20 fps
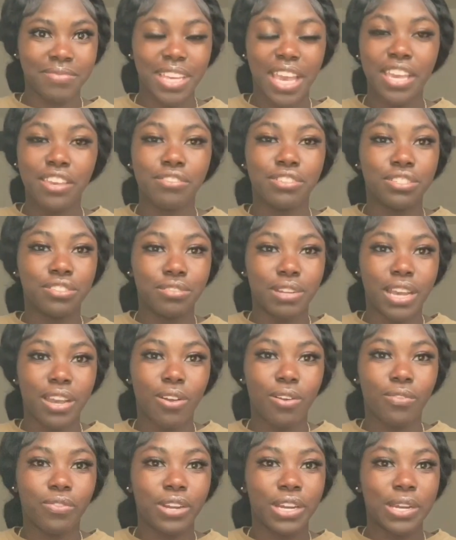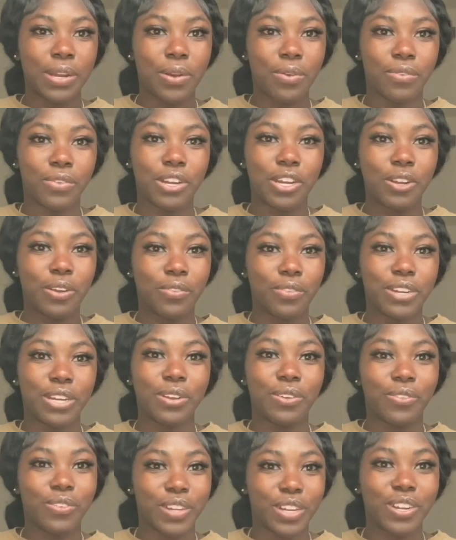and you just do that over and over and over and
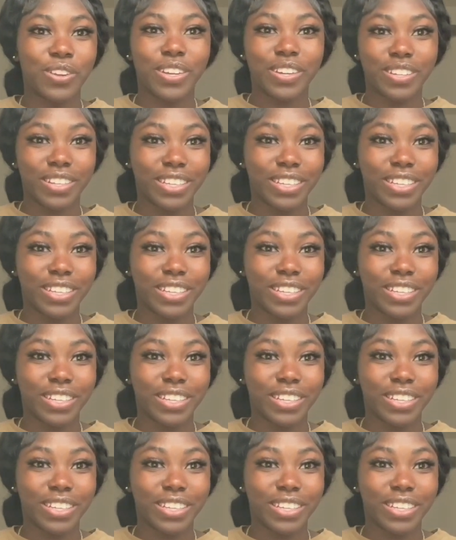over